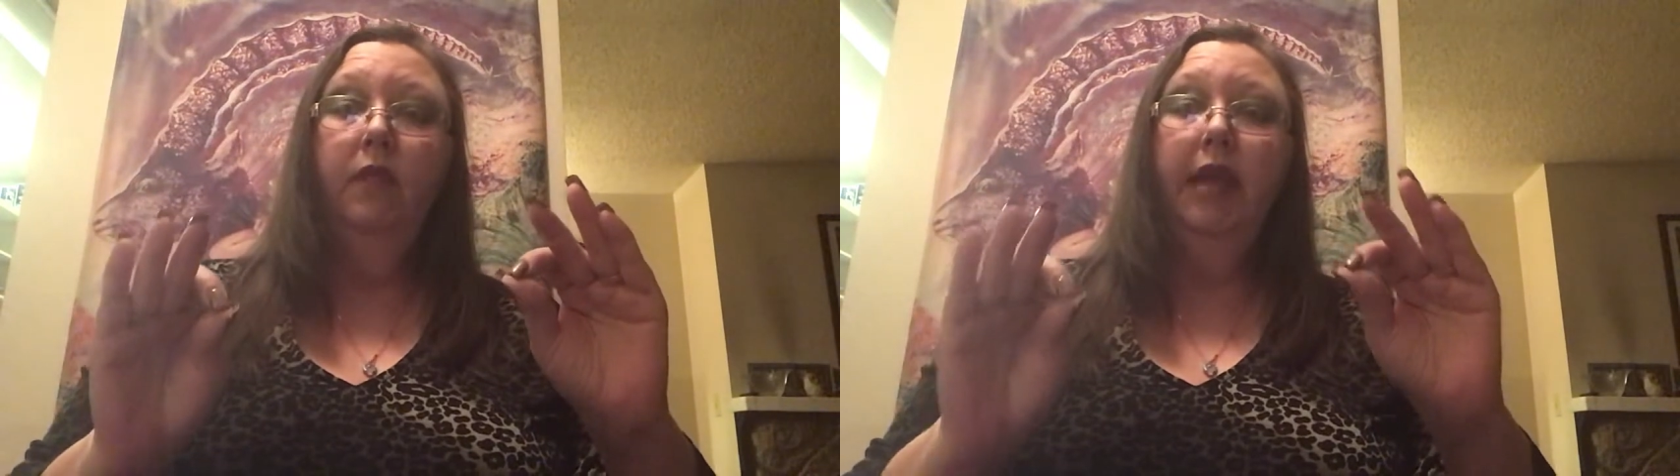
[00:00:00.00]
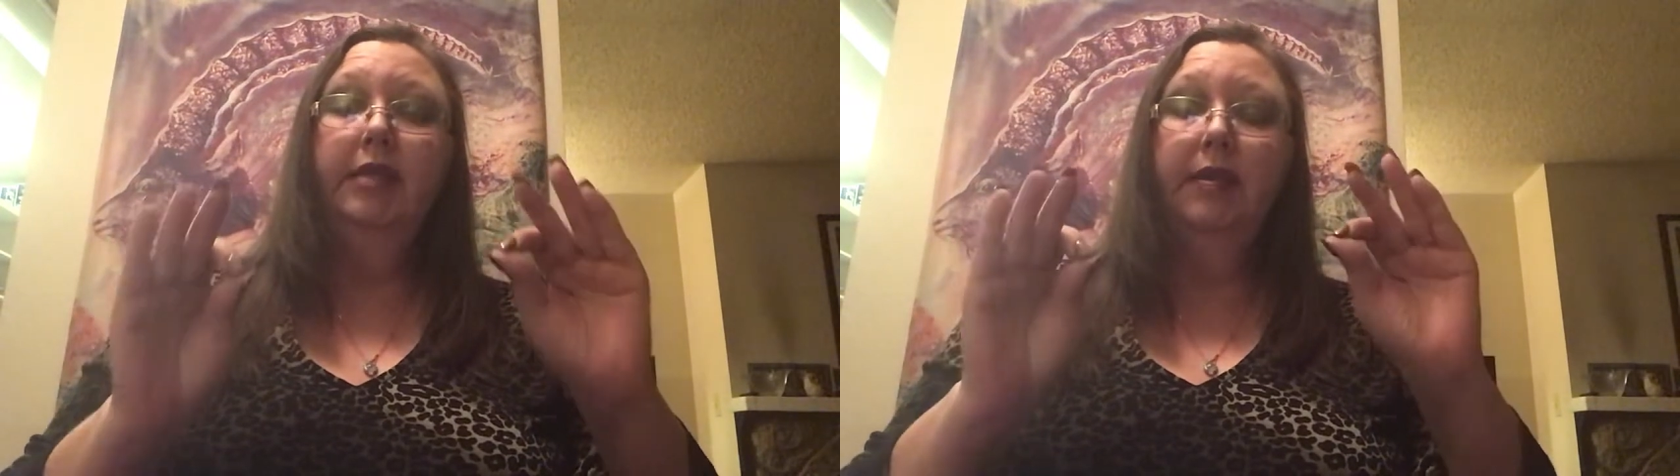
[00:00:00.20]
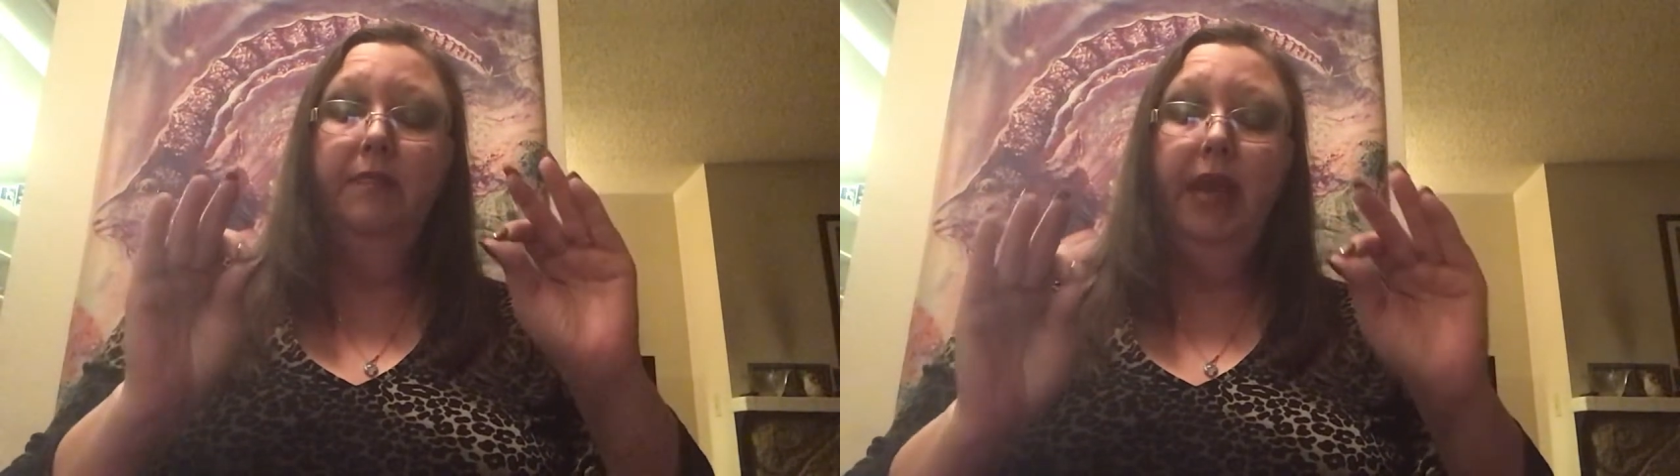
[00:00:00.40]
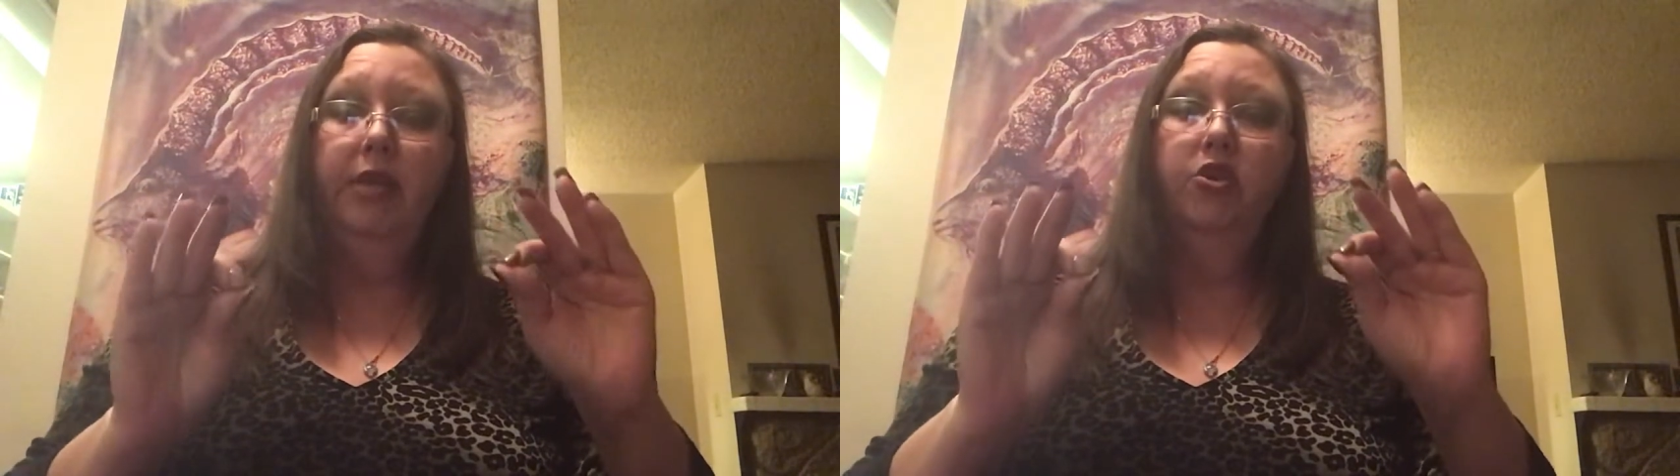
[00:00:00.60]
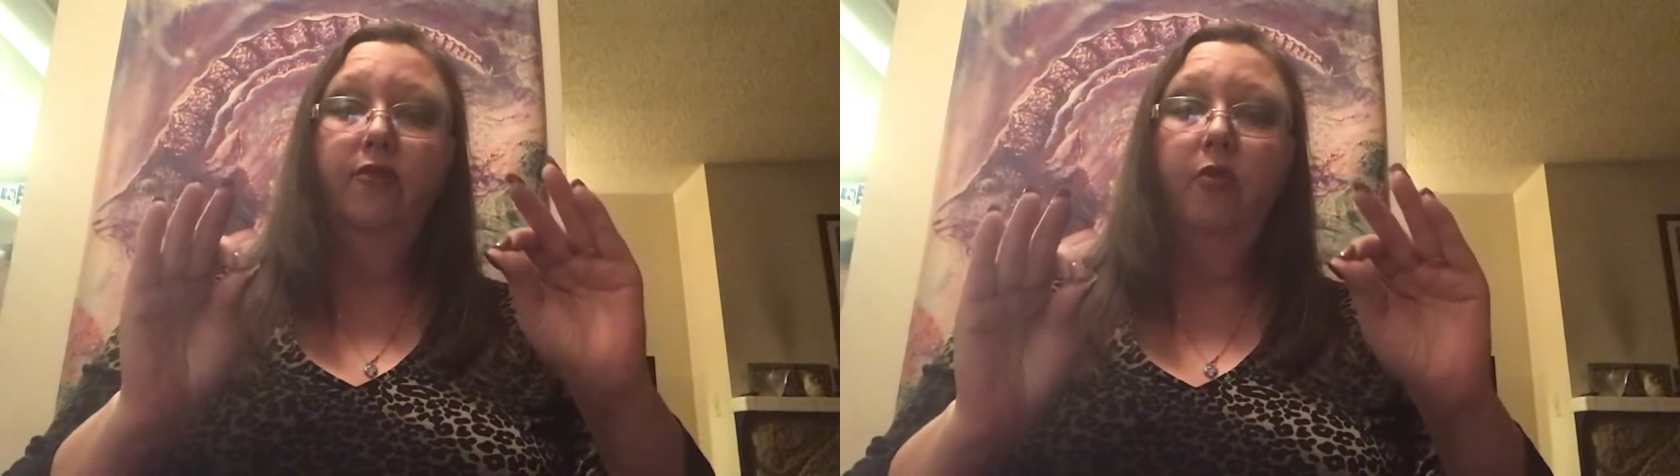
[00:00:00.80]
It's a
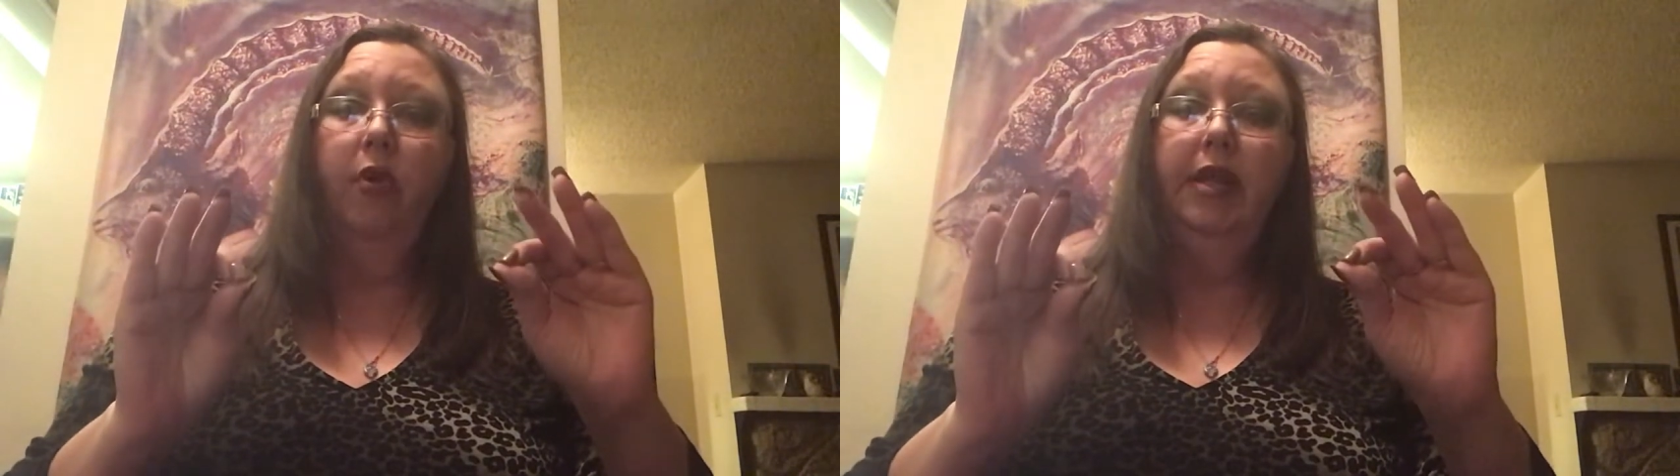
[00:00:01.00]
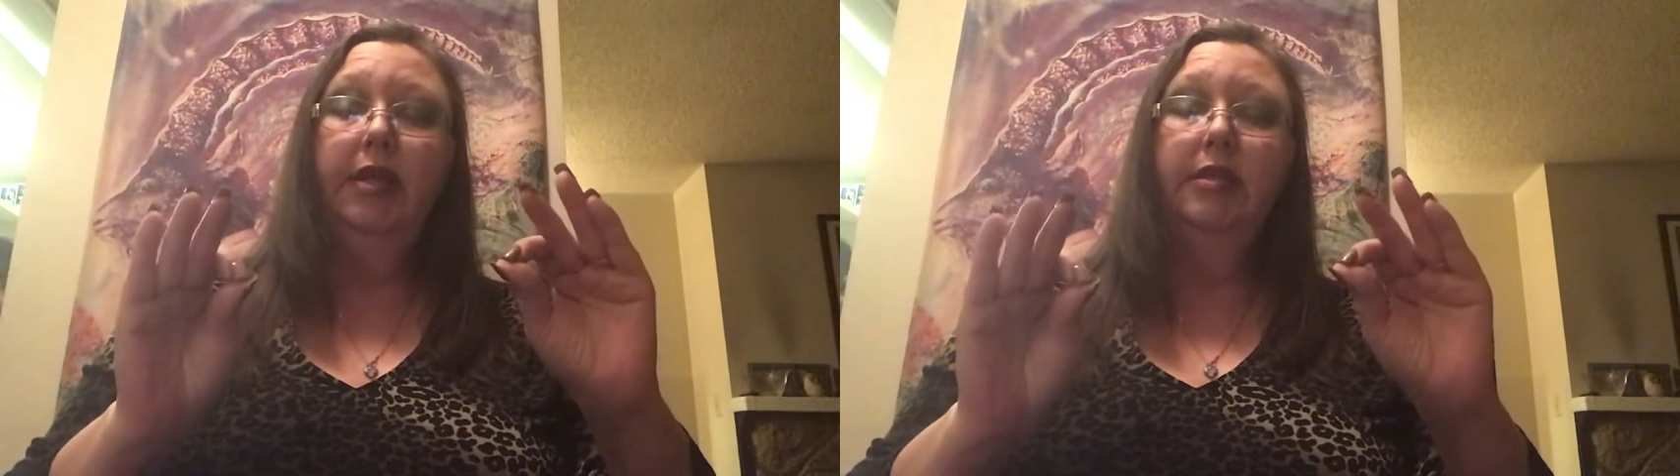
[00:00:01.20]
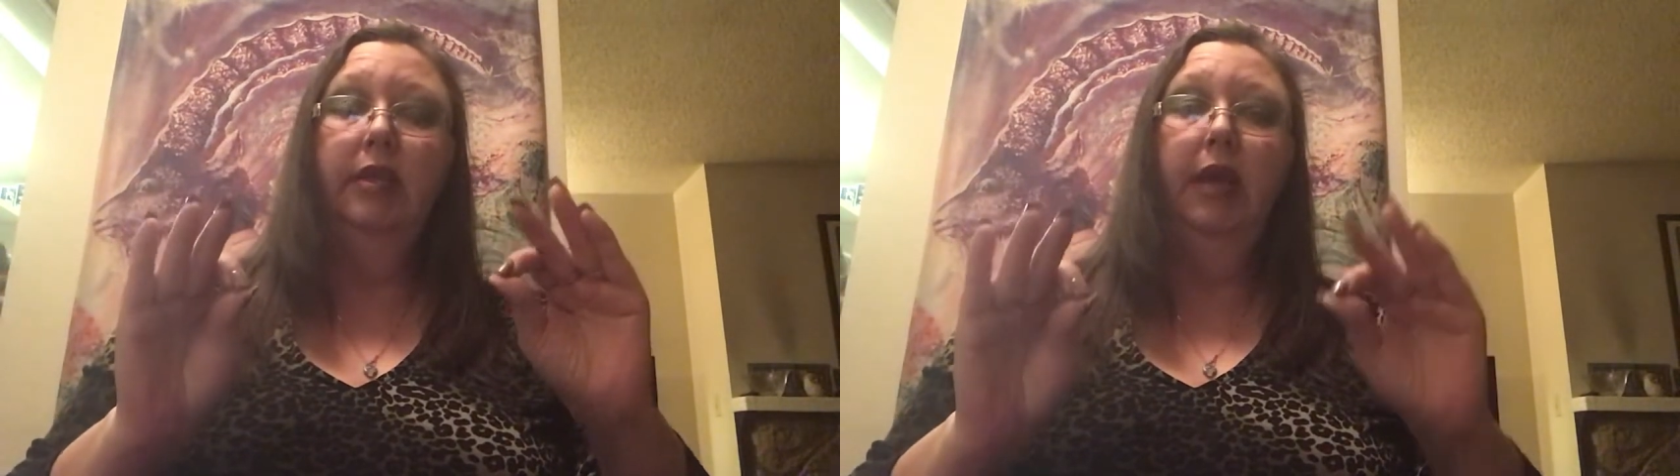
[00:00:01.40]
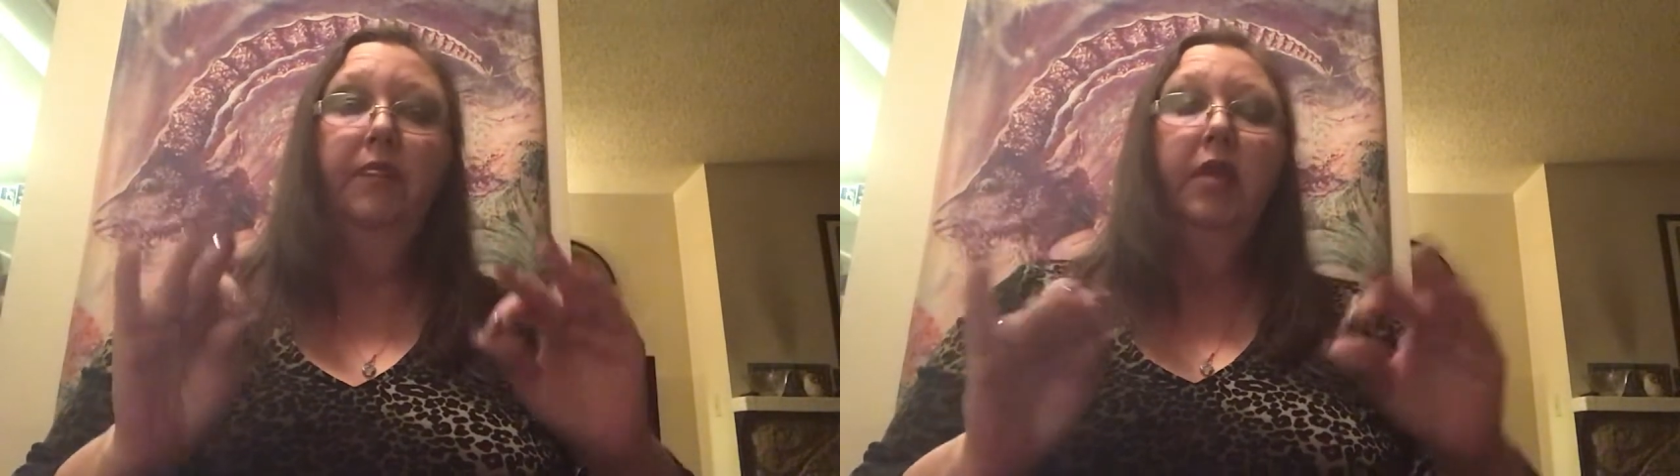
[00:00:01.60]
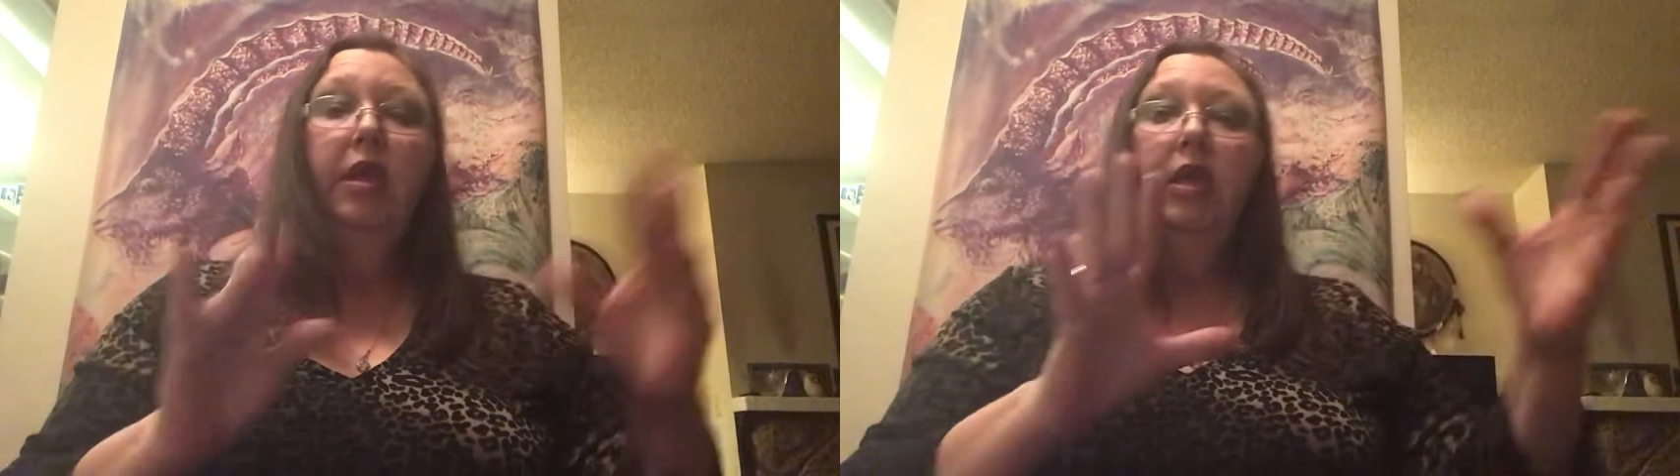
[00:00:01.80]
major Freudian slip.